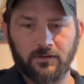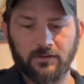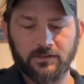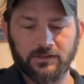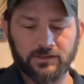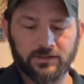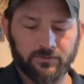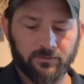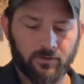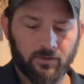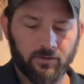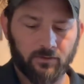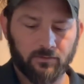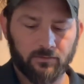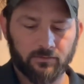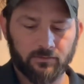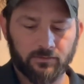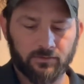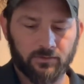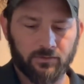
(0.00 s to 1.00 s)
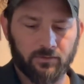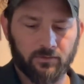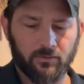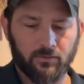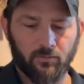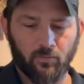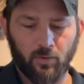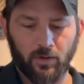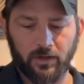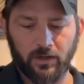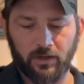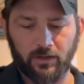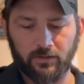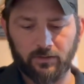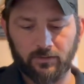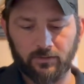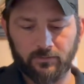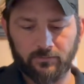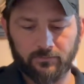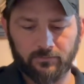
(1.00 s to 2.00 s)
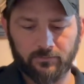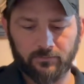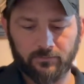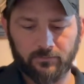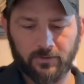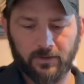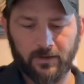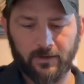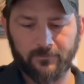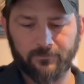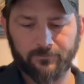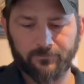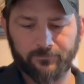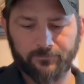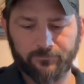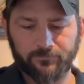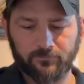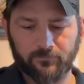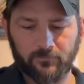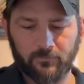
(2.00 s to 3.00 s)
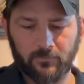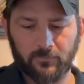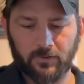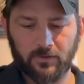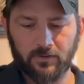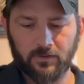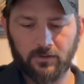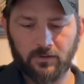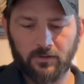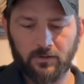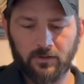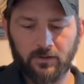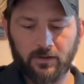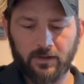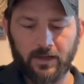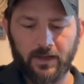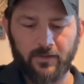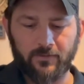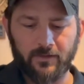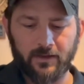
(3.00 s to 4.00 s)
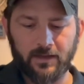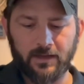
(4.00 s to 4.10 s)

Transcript: 0 to 100, okay? And then